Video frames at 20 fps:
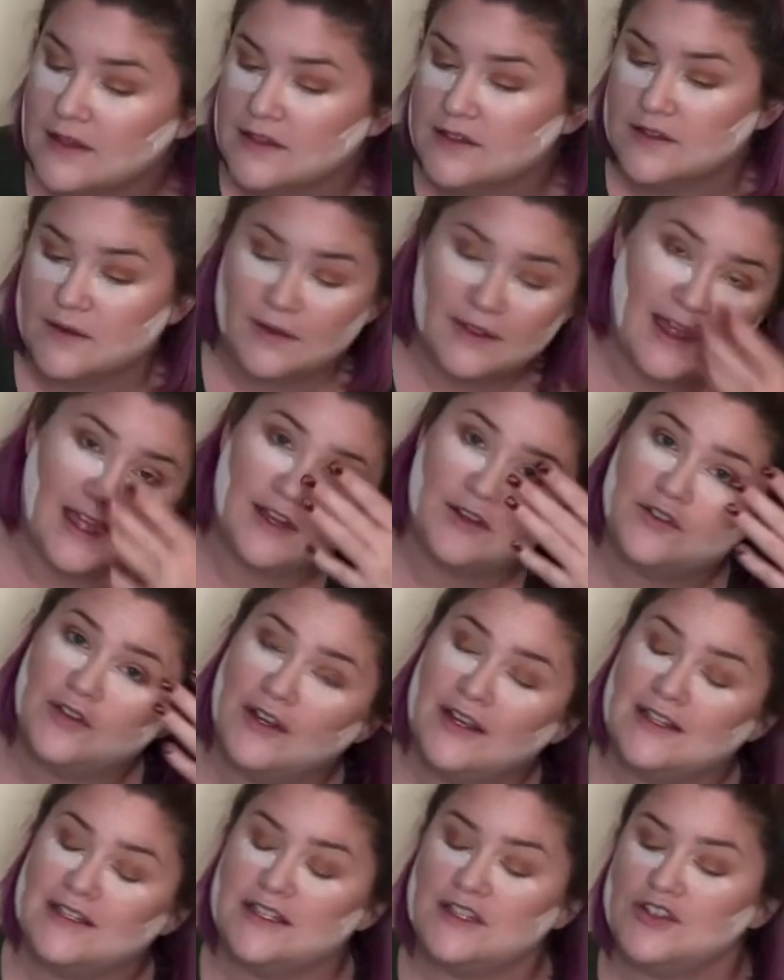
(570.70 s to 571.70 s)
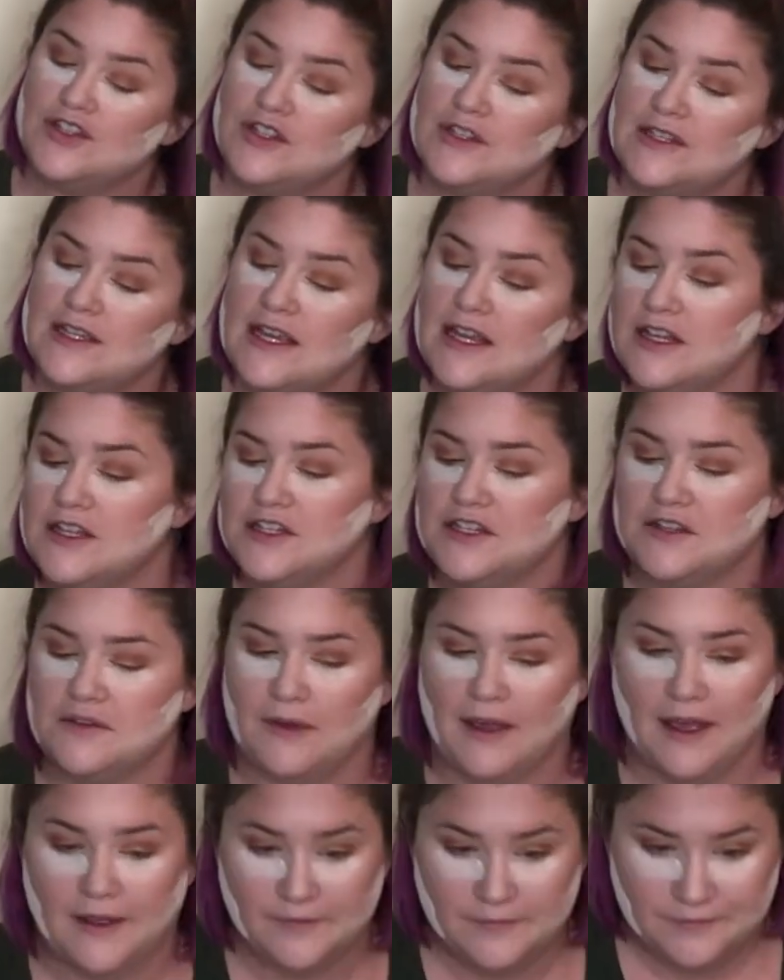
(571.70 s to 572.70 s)
so it like transitions into
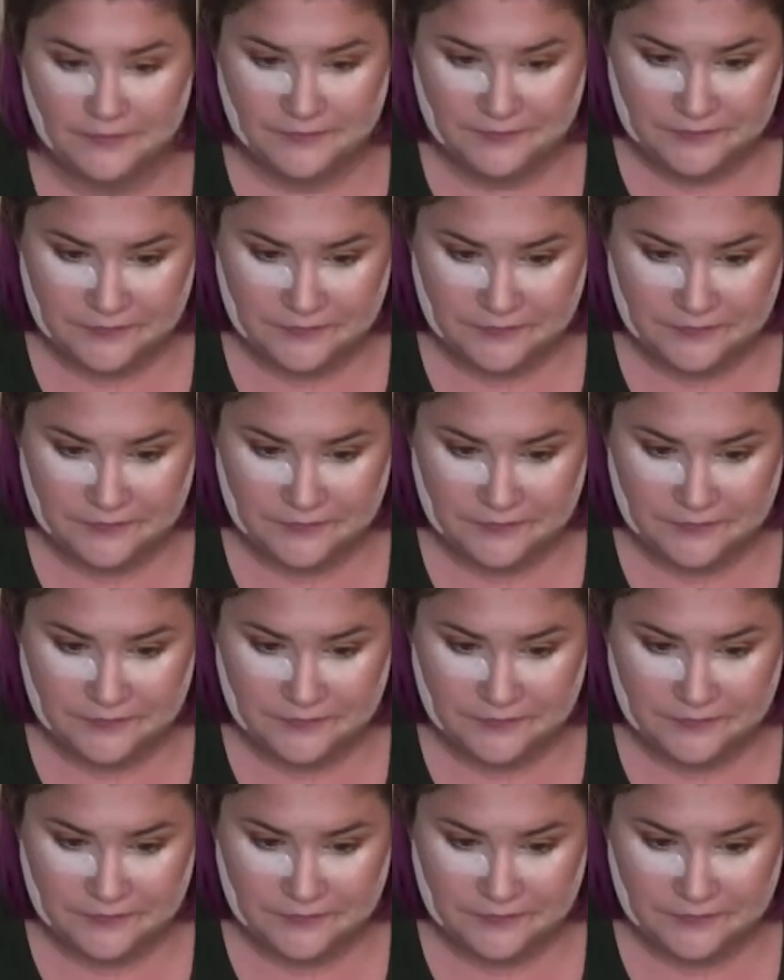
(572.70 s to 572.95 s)
it.